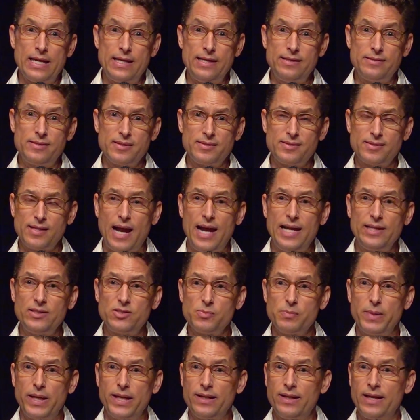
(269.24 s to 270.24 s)
he's a
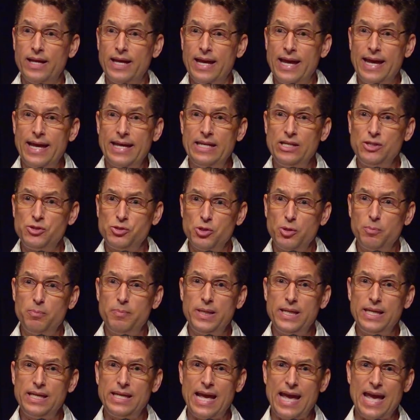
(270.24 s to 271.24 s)
man, and he should
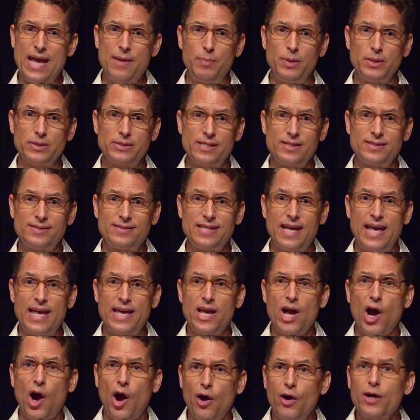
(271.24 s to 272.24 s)
be able to
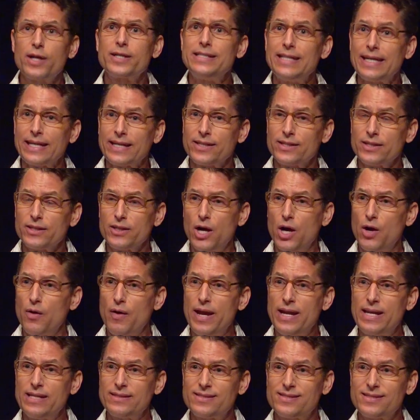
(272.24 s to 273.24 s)
say Arctic. All
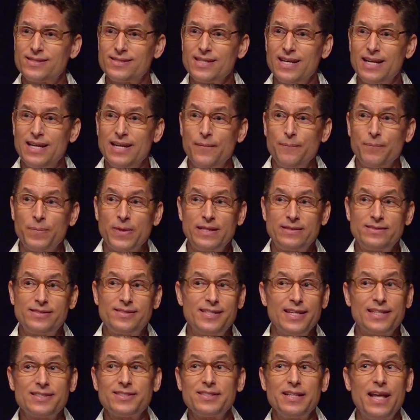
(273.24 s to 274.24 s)
right, it's it's
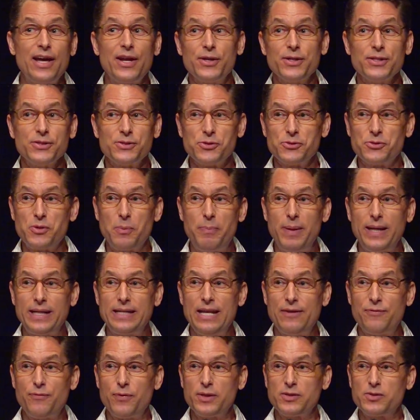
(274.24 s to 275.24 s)
six letters. There's a big
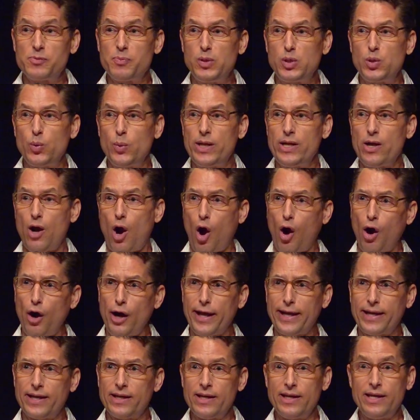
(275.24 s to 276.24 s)
difference between
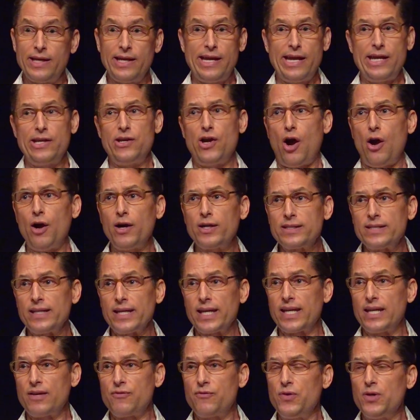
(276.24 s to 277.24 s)
Arctic and
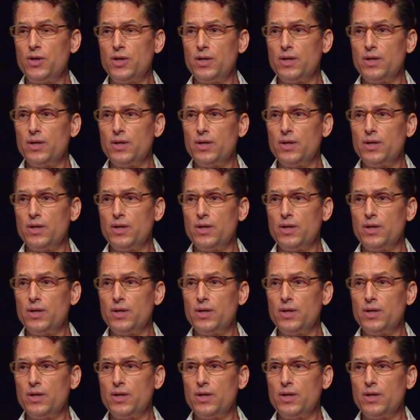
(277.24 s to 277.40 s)
Arctic. If